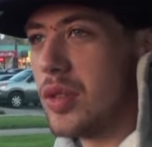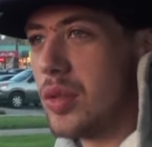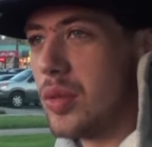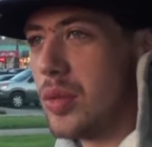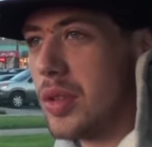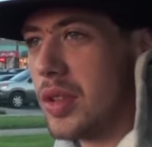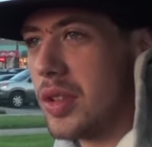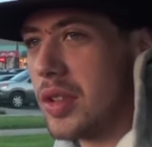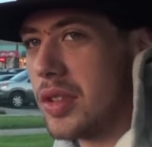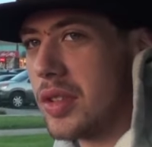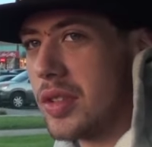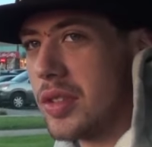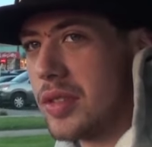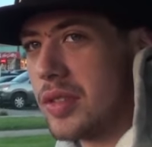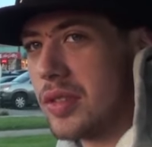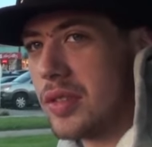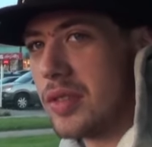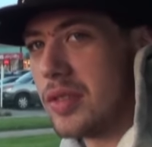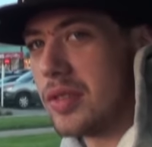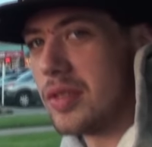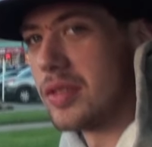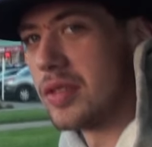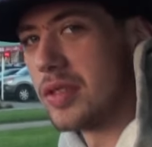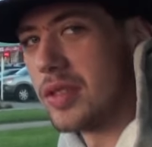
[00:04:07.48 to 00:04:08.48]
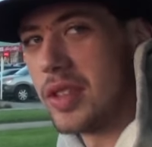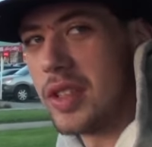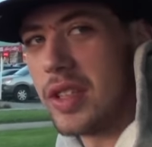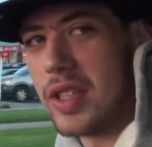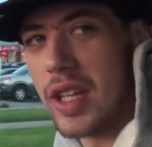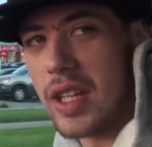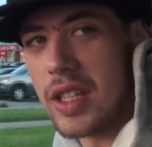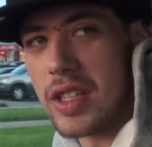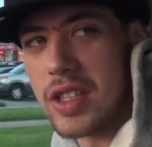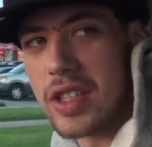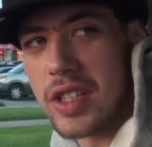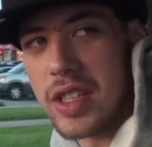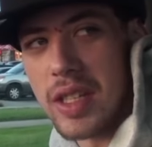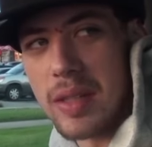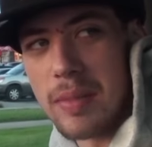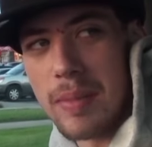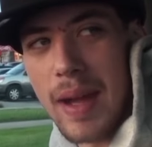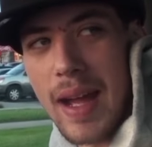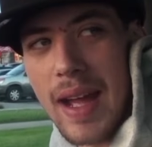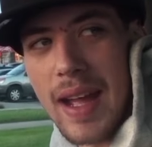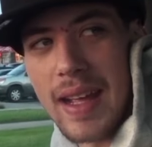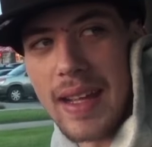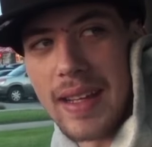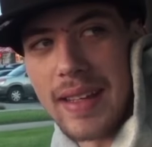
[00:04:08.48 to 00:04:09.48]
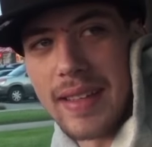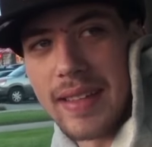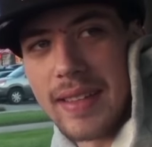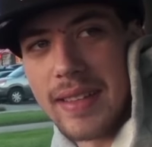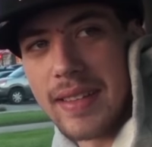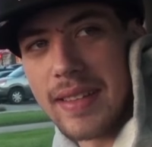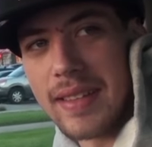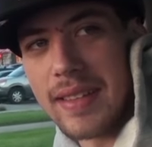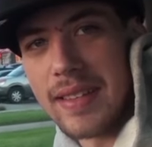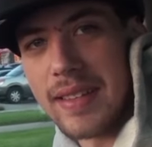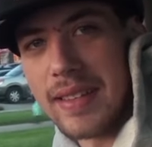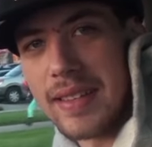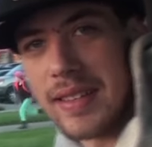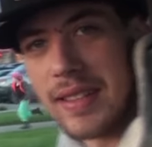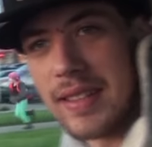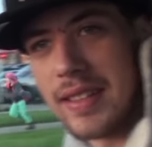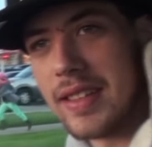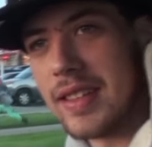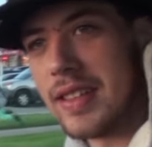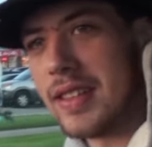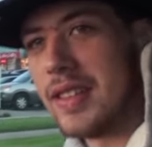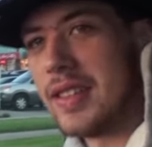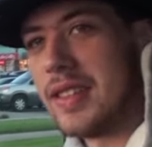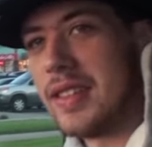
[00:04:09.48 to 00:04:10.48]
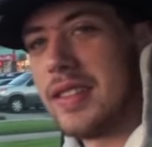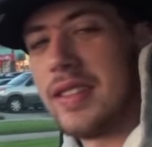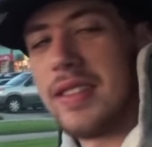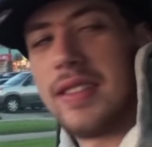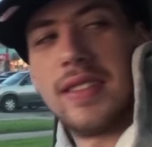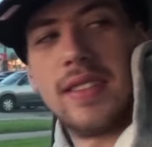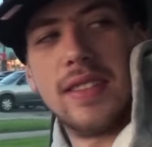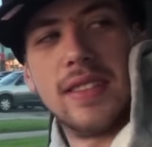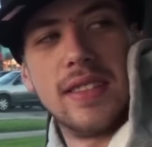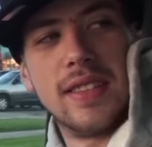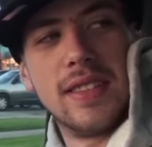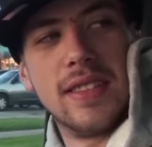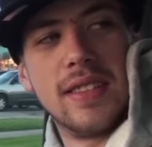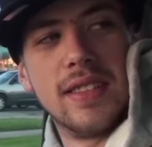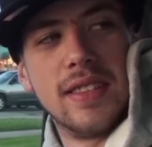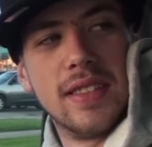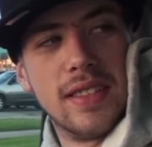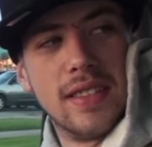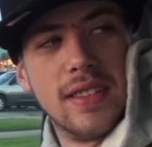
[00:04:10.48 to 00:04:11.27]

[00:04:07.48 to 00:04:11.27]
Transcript: don't work. I need HDMI. Do you?